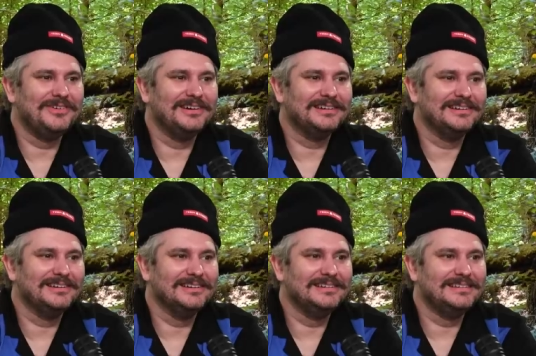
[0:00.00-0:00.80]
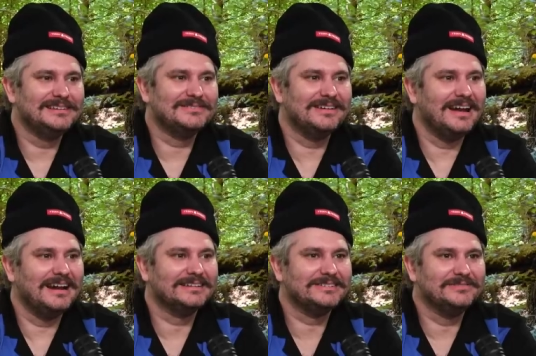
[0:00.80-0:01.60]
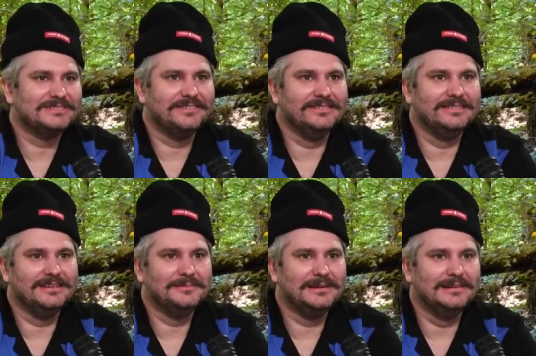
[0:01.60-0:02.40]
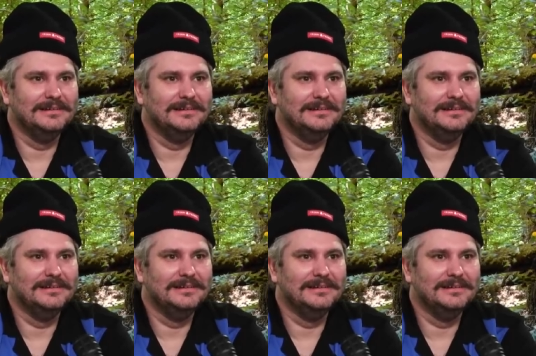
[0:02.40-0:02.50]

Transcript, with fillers: fucking good. This reaction was everything to me.